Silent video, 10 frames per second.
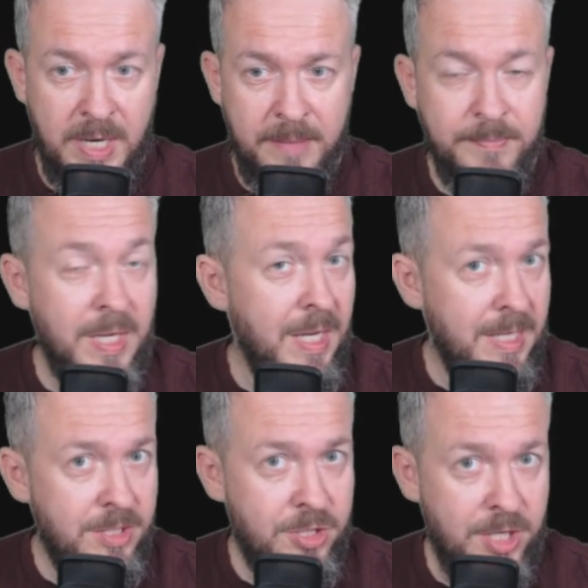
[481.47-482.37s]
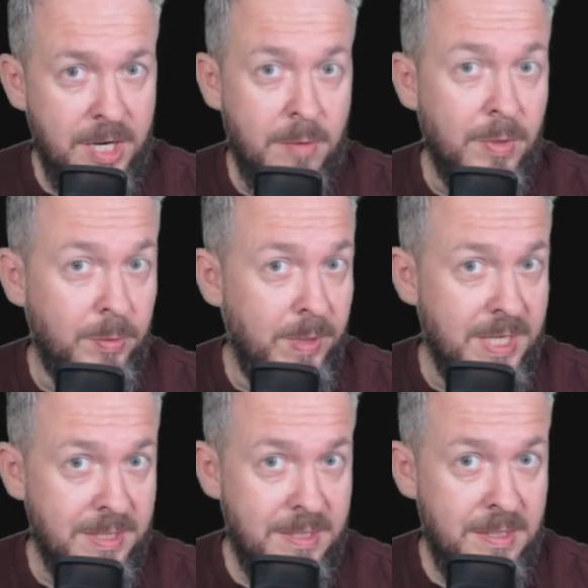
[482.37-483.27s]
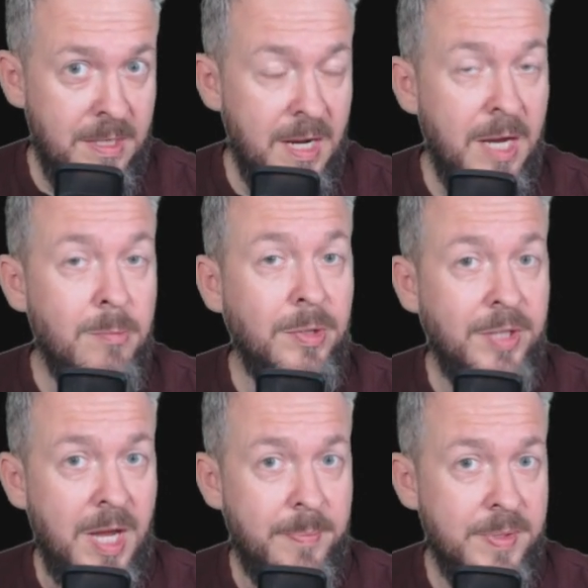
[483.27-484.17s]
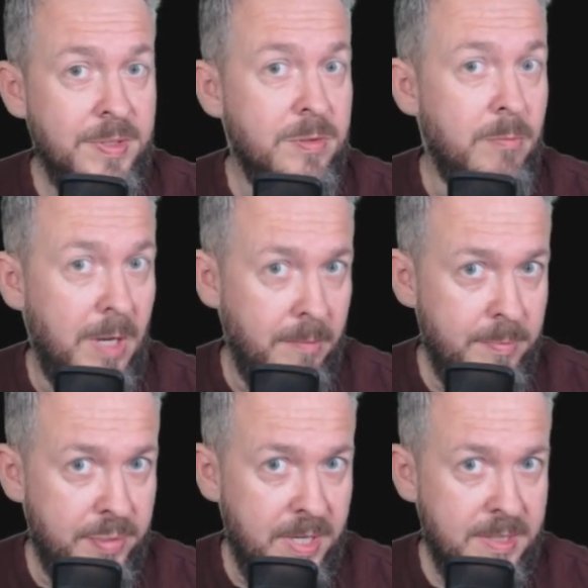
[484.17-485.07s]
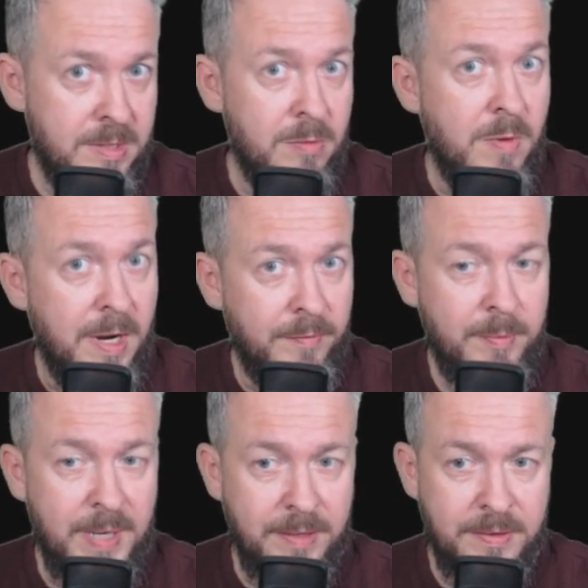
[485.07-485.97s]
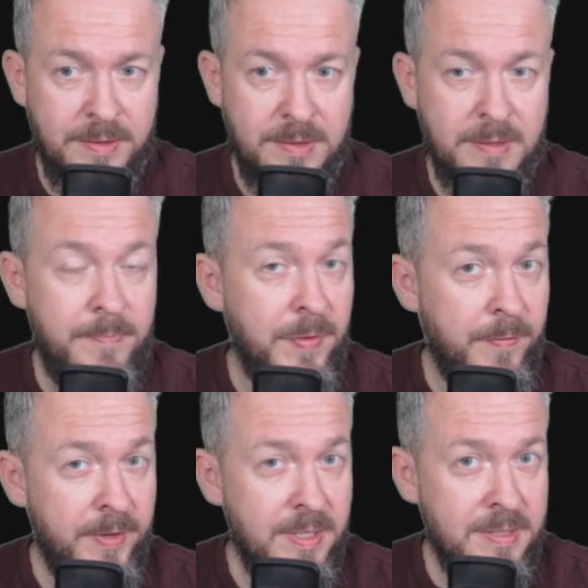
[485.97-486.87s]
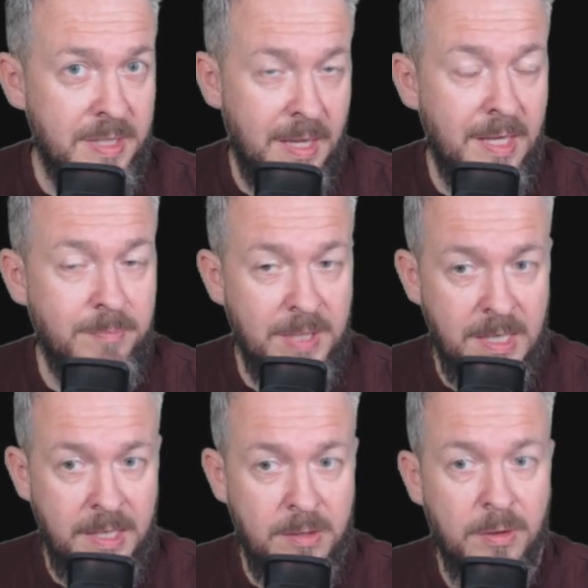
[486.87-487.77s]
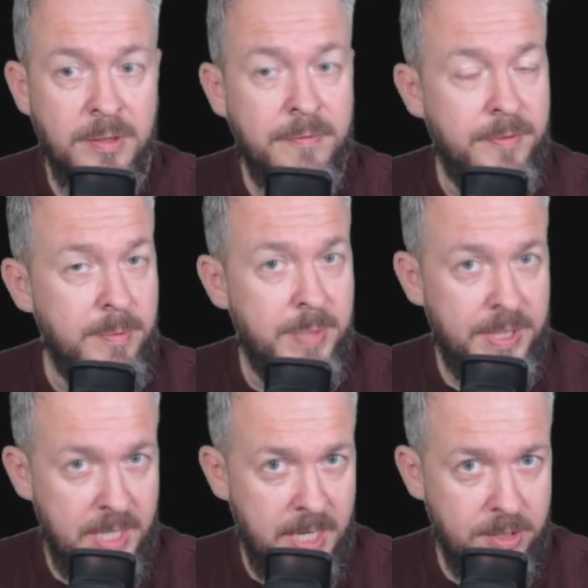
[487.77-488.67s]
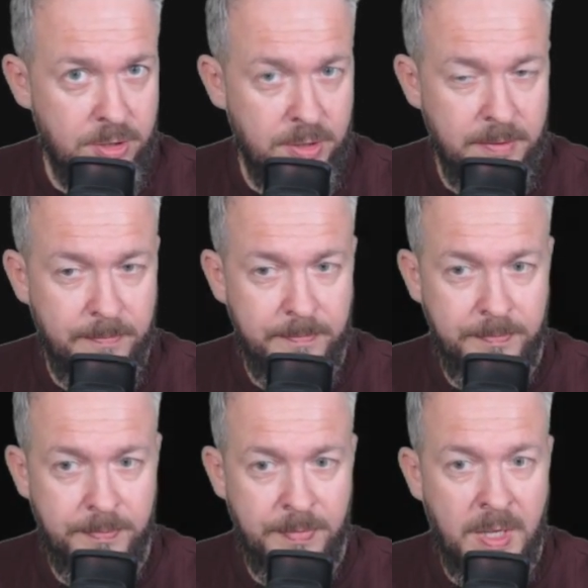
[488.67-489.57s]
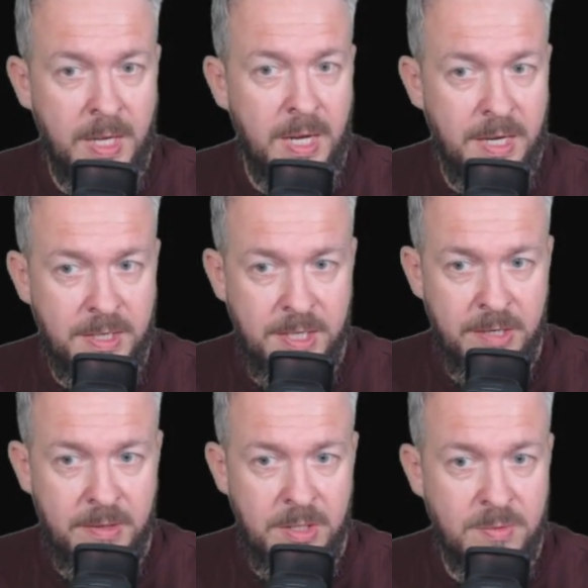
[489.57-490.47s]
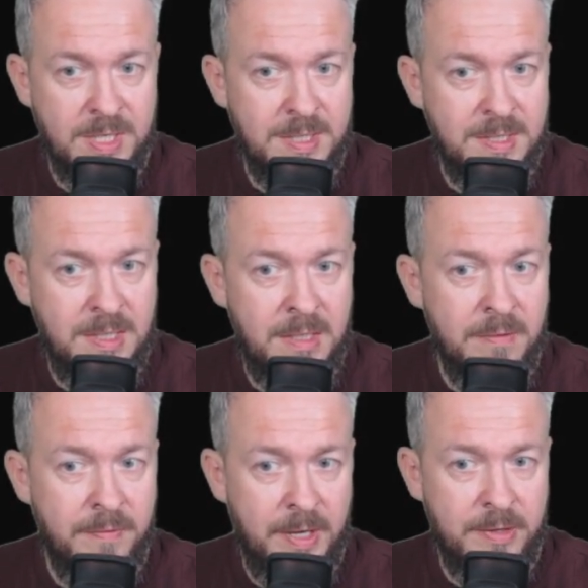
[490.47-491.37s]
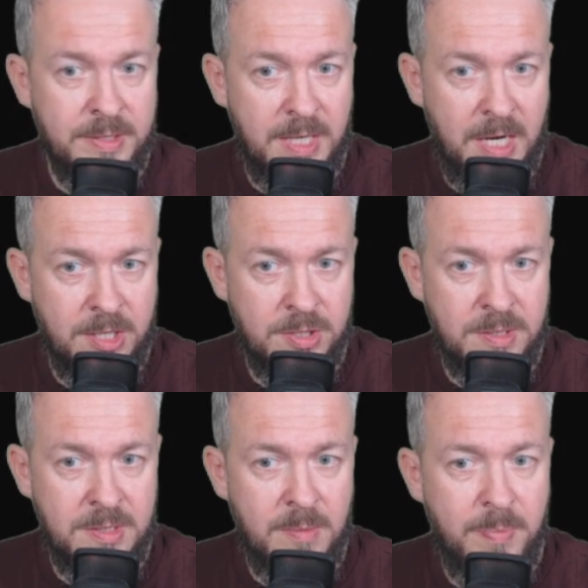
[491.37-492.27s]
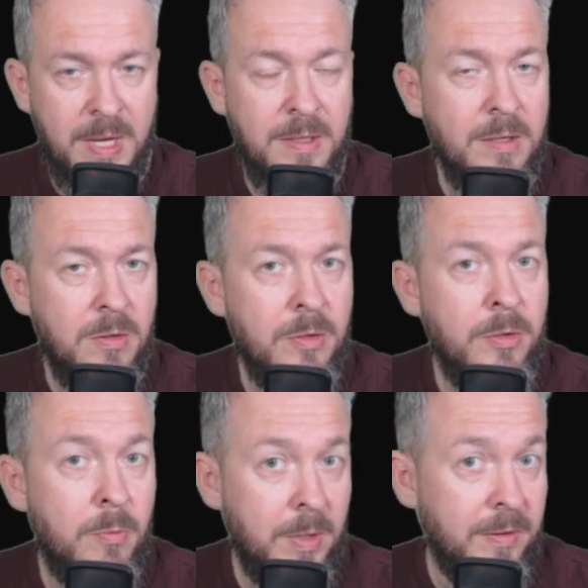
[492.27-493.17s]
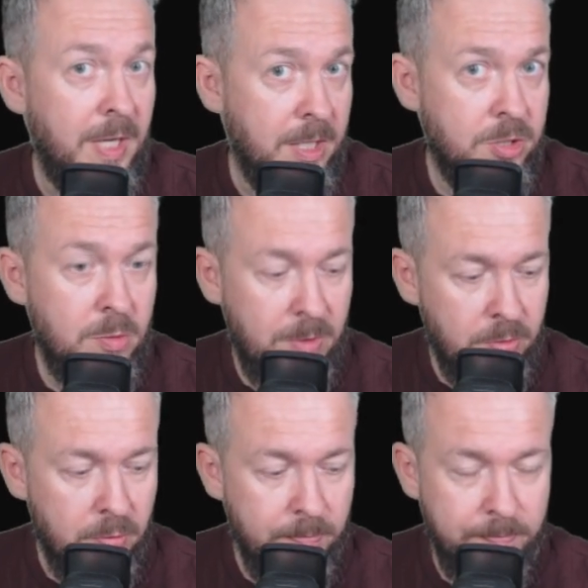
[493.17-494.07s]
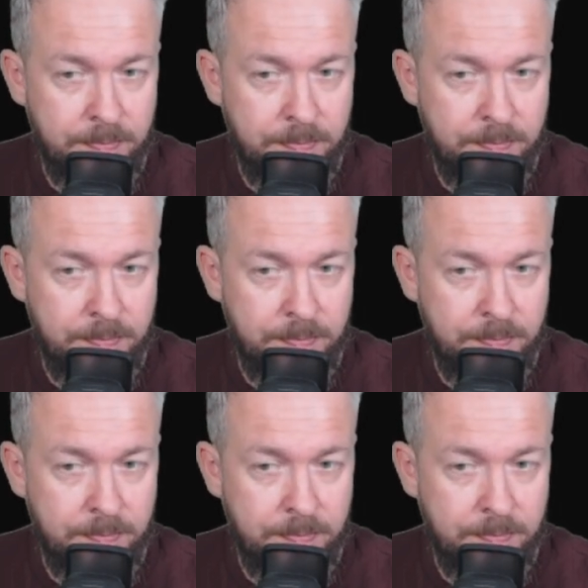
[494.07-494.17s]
U I, let's check what we can see and what happens when we press one of the buttons. First, let me click on the FreePad action. And here you can see various actions depending on what action we do.